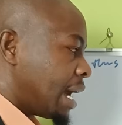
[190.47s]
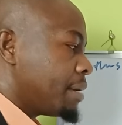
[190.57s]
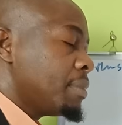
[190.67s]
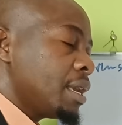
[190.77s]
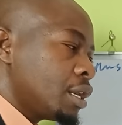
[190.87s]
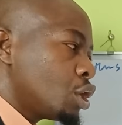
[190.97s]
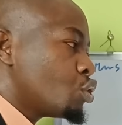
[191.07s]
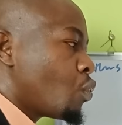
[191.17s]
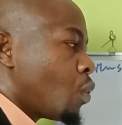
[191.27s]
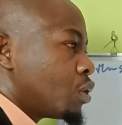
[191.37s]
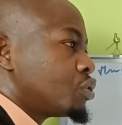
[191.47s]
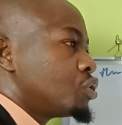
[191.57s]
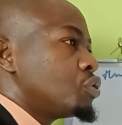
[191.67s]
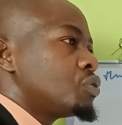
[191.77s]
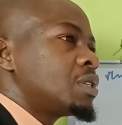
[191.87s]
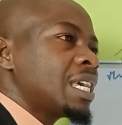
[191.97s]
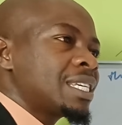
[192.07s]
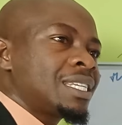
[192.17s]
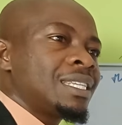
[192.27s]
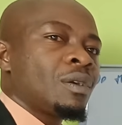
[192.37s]
I mean, you want to
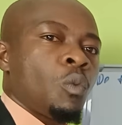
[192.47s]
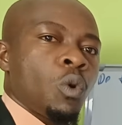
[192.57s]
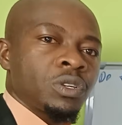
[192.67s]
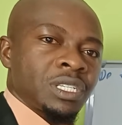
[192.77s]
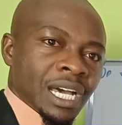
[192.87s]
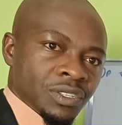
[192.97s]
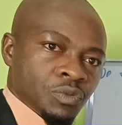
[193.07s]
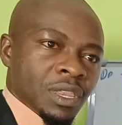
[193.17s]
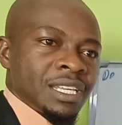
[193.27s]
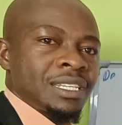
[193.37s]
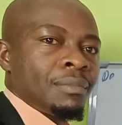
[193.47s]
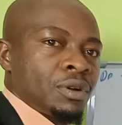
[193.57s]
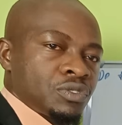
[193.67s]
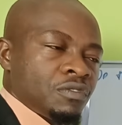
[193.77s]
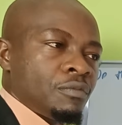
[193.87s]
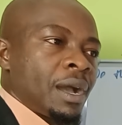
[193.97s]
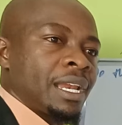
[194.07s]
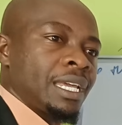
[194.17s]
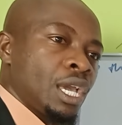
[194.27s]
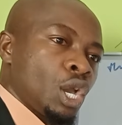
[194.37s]
test the waters with this amount of
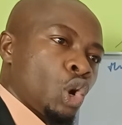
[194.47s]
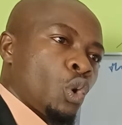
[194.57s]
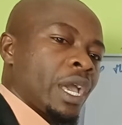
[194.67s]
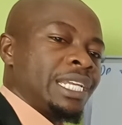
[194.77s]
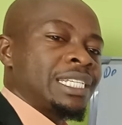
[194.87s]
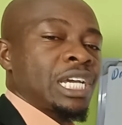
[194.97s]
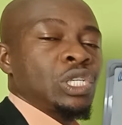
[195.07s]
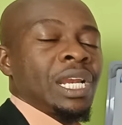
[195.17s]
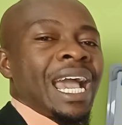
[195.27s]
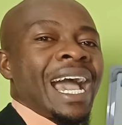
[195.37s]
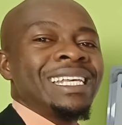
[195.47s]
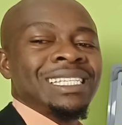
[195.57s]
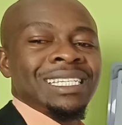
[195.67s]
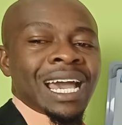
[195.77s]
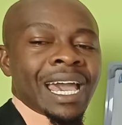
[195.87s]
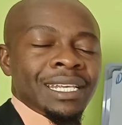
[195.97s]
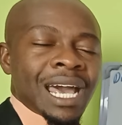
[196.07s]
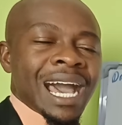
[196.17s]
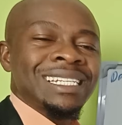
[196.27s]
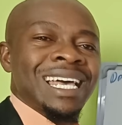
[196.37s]
money where it's actually has
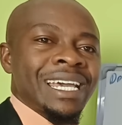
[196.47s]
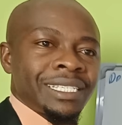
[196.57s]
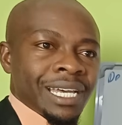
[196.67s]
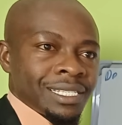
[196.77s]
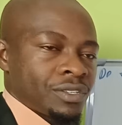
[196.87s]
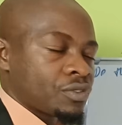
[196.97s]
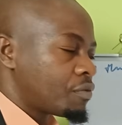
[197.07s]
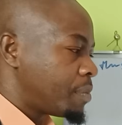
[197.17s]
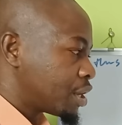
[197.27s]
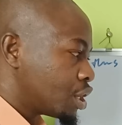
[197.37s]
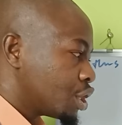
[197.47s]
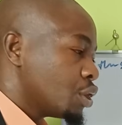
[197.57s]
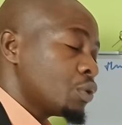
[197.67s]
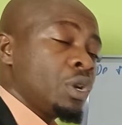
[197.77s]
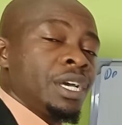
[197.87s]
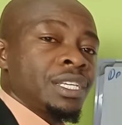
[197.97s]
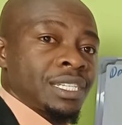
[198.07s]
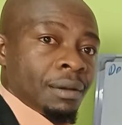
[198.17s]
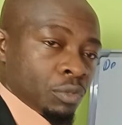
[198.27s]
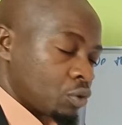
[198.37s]
high chances of making you
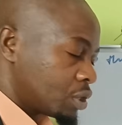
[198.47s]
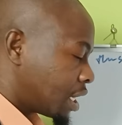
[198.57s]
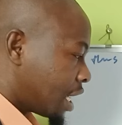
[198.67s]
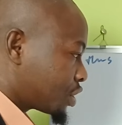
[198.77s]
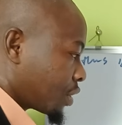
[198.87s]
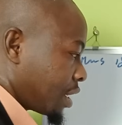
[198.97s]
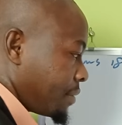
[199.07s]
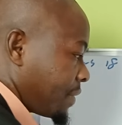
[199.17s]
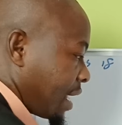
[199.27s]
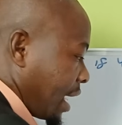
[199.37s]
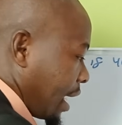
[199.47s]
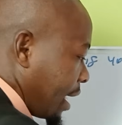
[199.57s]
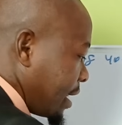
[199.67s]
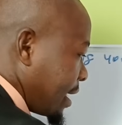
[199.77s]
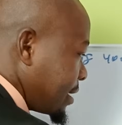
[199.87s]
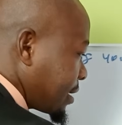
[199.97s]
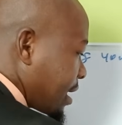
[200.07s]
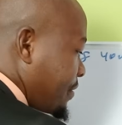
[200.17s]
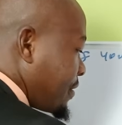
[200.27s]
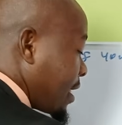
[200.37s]
some good cash, okay? And the
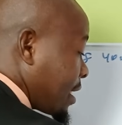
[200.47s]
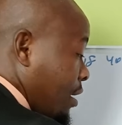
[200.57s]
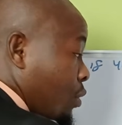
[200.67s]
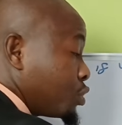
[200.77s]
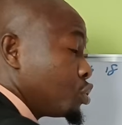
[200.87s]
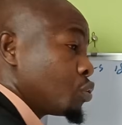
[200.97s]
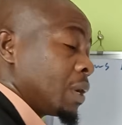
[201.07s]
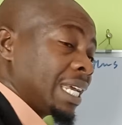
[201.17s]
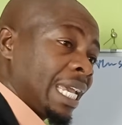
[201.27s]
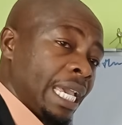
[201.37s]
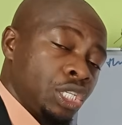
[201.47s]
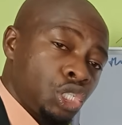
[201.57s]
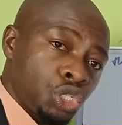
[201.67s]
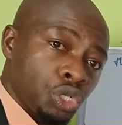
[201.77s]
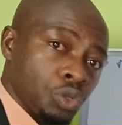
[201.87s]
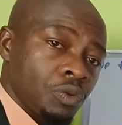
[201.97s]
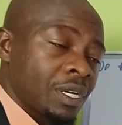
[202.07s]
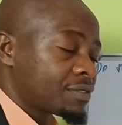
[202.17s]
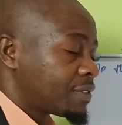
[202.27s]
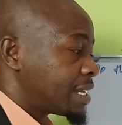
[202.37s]
risky affair that I want you to engage to,
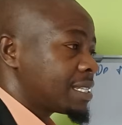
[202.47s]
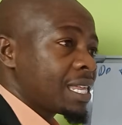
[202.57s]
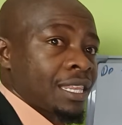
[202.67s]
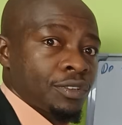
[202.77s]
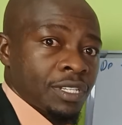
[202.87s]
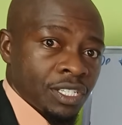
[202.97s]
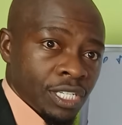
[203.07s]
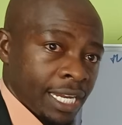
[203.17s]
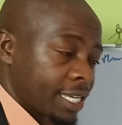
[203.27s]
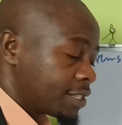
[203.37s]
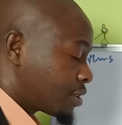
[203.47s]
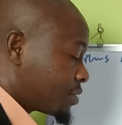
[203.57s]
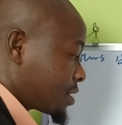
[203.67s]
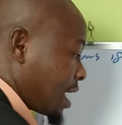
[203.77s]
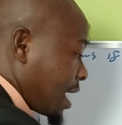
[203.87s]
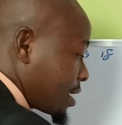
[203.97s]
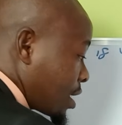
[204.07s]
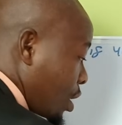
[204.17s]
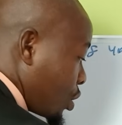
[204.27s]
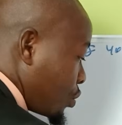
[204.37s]
as far as the 1,000 shilling is concerned,
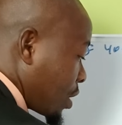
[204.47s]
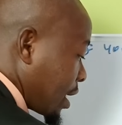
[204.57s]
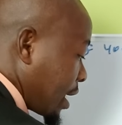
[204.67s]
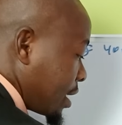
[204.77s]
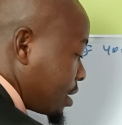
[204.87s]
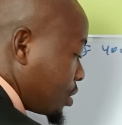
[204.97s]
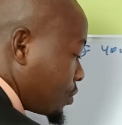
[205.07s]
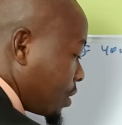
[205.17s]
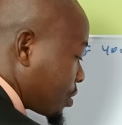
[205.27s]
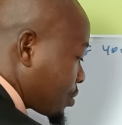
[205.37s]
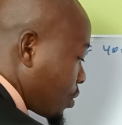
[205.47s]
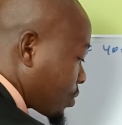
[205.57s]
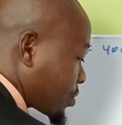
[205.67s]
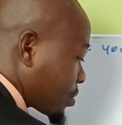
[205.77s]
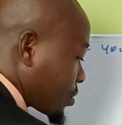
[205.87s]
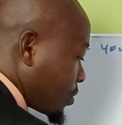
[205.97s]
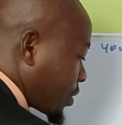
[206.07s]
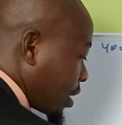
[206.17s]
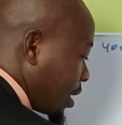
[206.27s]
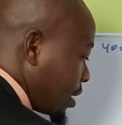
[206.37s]
you can get into the stocks,
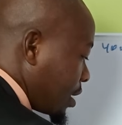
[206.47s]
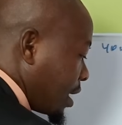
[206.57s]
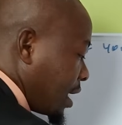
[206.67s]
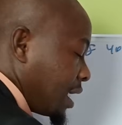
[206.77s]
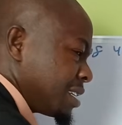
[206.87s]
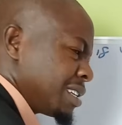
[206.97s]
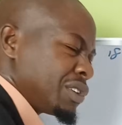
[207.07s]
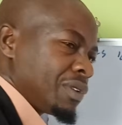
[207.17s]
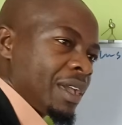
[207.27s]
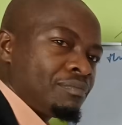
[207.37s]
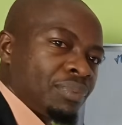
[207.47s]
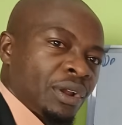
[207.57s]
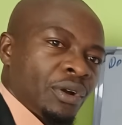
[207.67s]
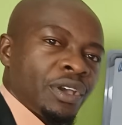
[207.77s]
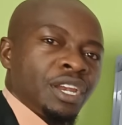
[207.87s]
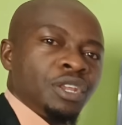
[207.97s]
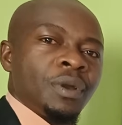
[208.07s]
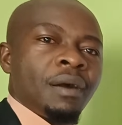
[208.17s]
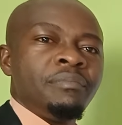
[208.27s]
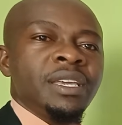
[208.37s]
okay? Let's say you are employed,
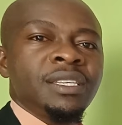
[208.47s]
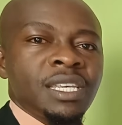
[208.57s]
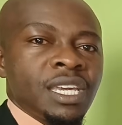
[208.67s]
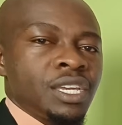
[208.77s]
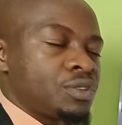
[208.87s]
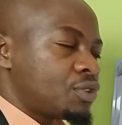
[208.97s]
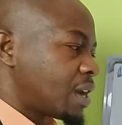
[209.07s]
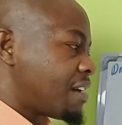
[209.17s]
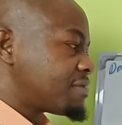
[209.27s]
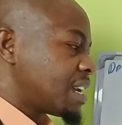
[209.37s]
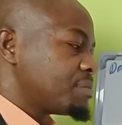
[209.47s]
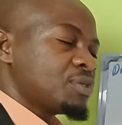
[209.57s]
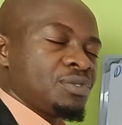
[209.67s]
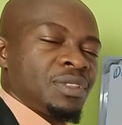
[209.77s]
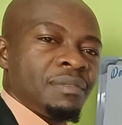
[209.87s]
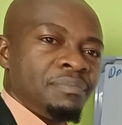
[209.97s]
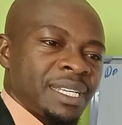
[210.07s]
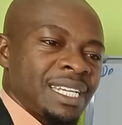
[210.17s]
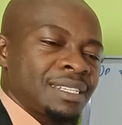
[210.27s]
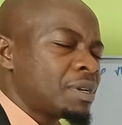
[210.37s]
you are busy, you don't have time to do the
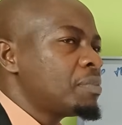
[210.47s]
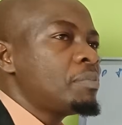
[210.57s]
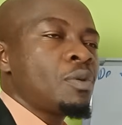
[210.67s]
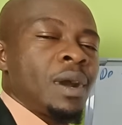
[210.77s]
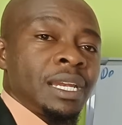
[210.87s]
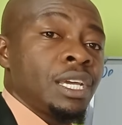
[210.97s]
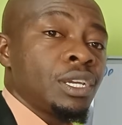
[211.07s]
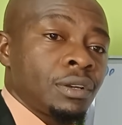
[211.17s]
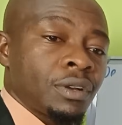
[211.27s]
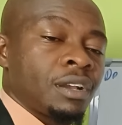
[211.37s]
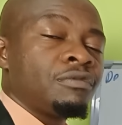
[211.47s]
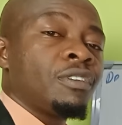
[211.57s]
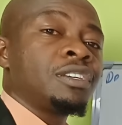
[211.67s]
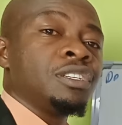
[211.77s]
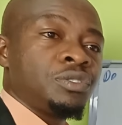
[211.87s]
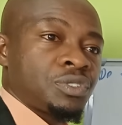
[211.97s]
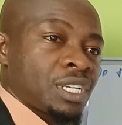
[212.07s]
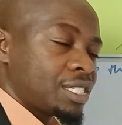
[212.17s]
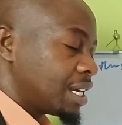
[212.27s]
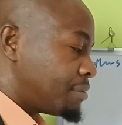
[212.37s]
business, but maybe one day you're looking forward to
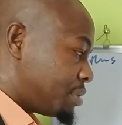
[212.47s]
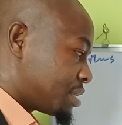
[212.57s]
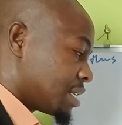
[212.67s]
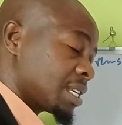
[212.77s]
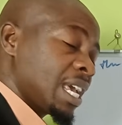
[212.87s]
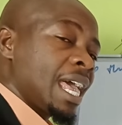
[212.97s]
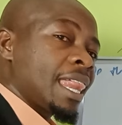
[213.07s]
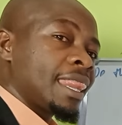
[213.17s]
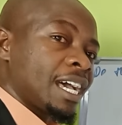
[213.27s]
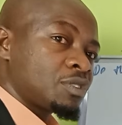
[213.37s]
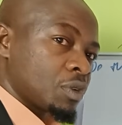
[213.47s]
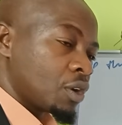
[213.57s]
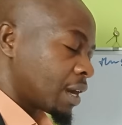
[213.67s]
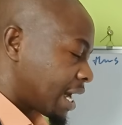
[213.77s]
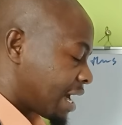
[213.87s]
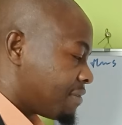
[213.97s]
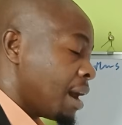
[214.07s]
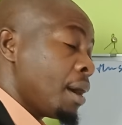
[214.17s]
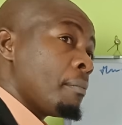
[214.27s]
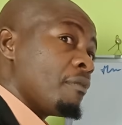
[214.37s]
starting a business. That we're gonna cover.
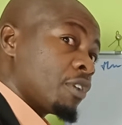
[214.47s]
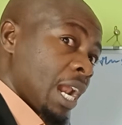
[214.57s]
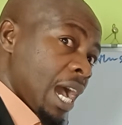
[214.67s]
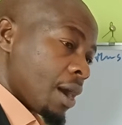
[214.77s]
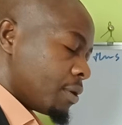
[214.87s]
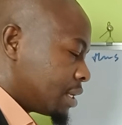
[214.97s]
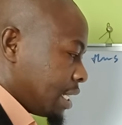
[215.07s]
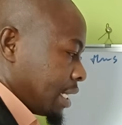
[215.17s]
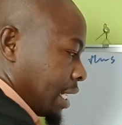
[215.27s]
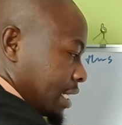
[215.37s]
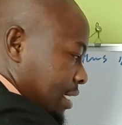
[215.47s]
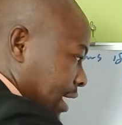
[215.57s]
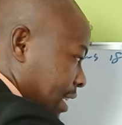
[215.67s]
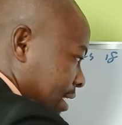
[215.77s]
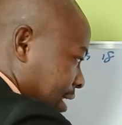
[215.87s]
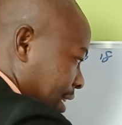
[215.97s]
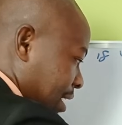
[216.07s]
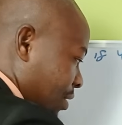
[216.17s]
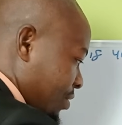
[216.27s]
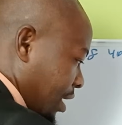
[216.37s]
But for now, let's take this
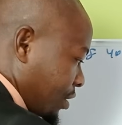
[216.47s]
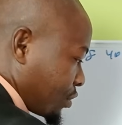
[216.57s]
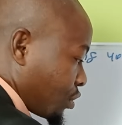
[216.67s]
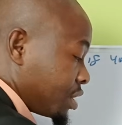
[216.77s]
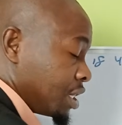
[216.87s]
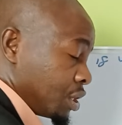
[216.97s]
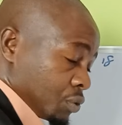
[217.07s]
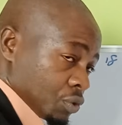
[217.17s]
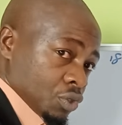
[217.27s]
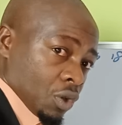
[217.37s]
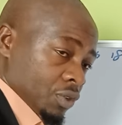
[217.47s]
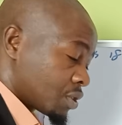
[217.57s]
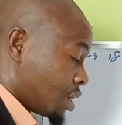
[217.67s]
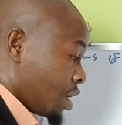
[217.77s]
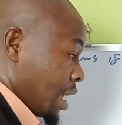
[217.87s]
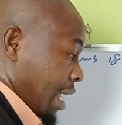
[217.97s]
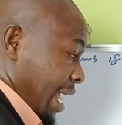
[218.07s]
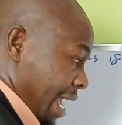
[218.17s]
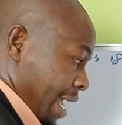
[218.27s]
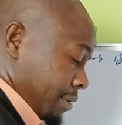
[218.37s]
1,000, throw it into stocks.
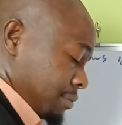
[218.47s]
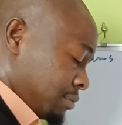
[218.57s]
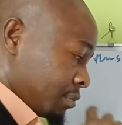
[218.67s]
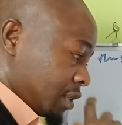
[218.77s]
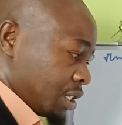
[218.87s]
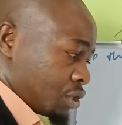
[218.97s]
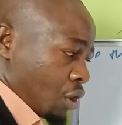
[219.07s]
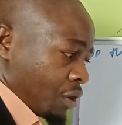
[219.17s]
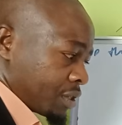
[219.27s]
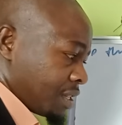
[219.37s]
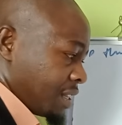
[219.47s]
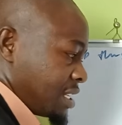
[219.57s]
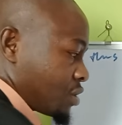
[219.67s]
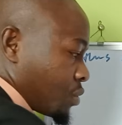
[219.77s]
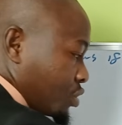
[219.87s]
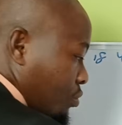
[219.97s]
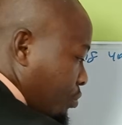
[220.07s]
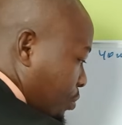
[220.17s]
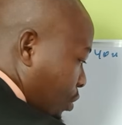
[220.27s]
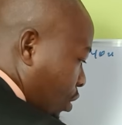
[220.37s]
And stocks, this is what you
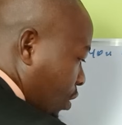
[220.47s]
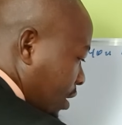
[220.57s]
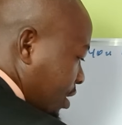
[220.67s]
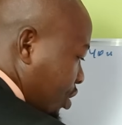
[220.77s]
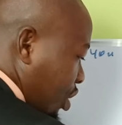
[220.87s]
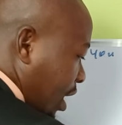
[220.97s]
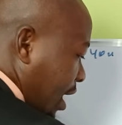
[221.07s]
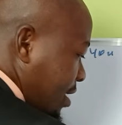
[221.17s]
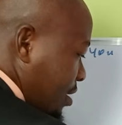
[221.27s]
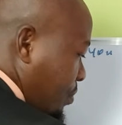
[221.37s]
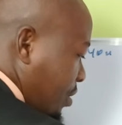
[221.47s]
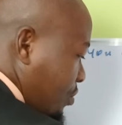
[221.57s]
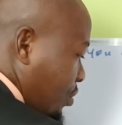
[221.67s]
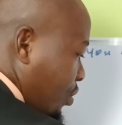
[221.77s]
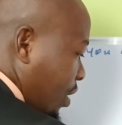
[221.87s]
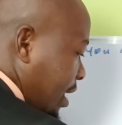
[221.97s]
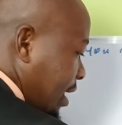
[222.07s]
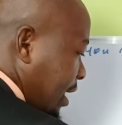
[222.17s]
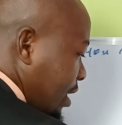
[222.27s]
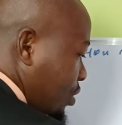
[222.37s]
people call it, shares, depends with your
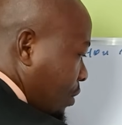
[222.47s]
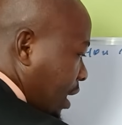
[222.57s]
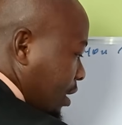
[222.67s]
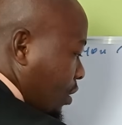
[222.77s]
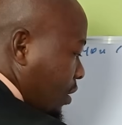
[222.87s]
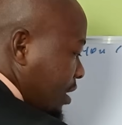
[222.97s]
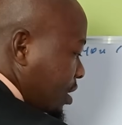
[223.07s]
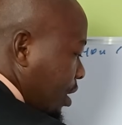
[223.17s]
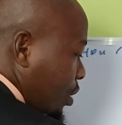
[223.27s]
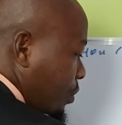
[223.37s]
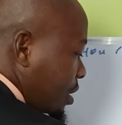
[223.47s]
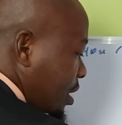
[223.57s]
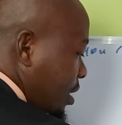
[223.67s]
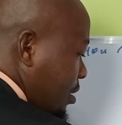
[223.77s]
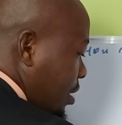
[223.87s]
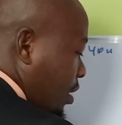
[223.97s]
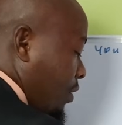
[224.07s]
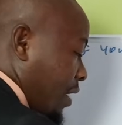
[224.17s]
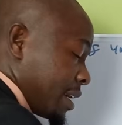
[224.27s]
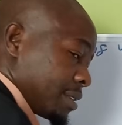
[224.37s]
English, you can call it equities.
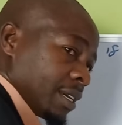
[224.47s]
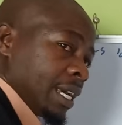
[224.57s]
All right,